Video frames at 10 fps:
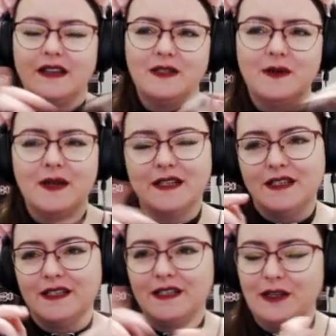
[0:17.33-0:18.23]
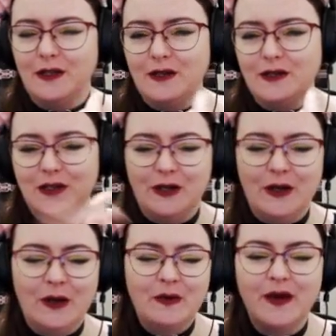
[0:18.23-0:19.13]
Twitch,
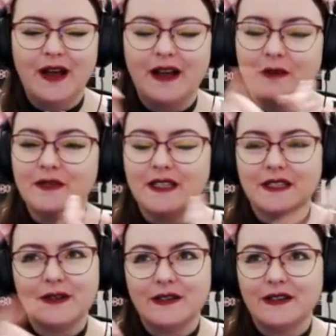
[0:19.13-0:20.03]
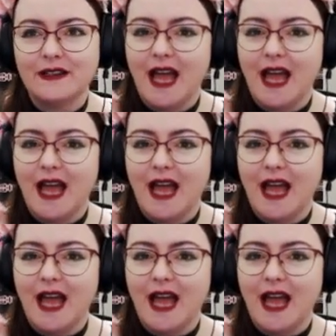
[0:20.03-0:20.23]
YouTube, um, Discord,